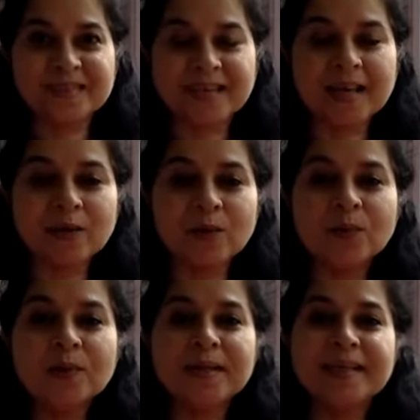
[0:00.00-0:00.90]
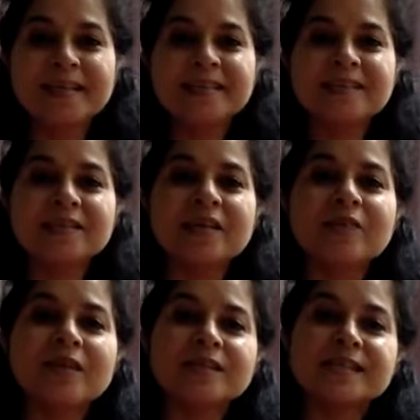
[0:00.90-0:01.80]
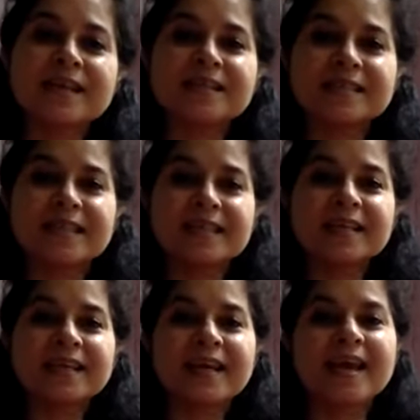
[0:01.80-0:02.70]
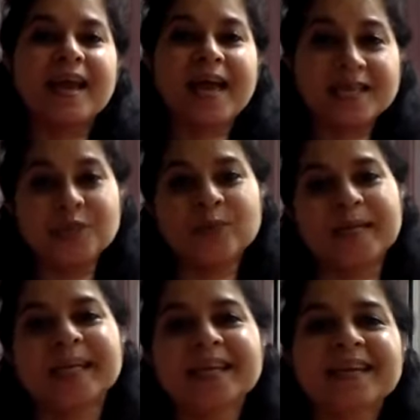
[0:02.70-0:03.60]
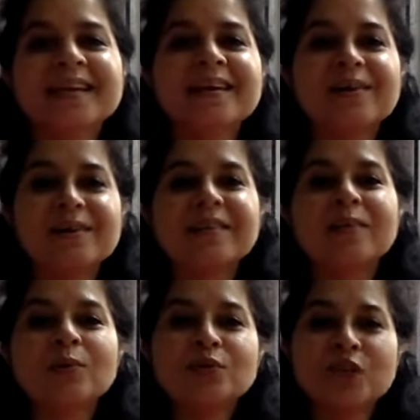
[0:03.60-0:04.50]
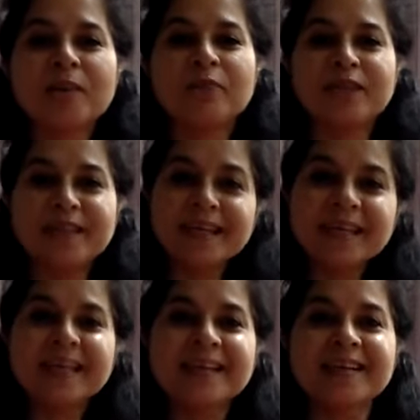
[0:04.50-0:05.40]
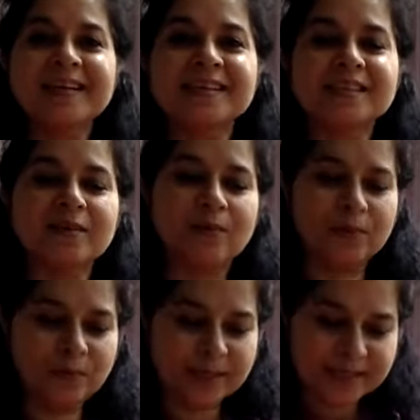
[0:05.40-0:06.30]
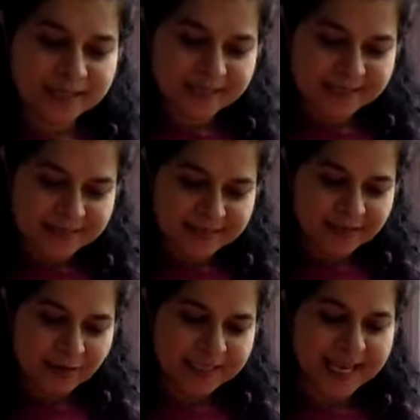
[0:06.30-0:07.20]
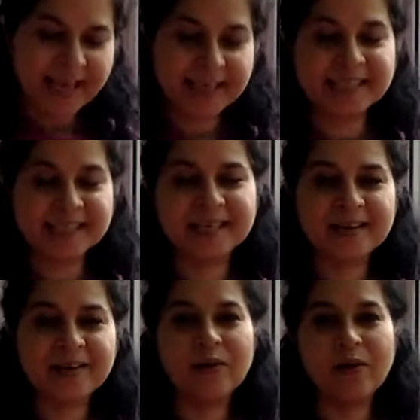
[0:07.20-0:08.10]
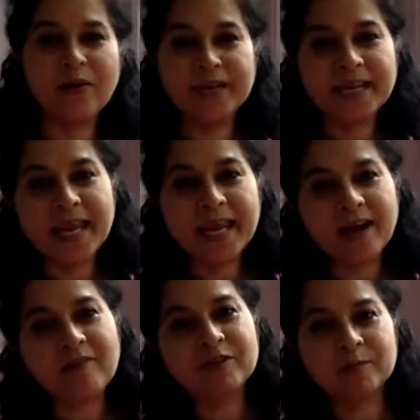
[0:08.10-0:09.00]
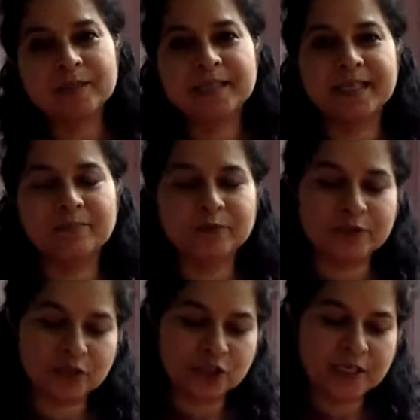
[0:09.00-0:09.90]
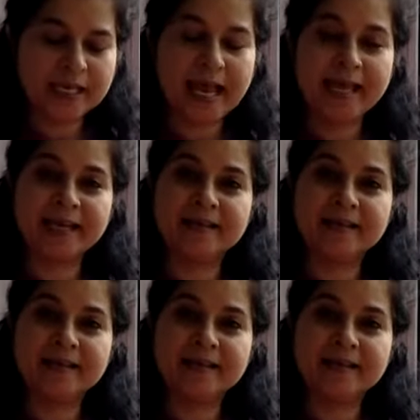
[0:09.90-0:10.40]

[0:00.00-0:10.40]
Hello, today we are discussing and doing the Ujjayi breathing. So you can sit cross-legged or in any comfortable sitting position like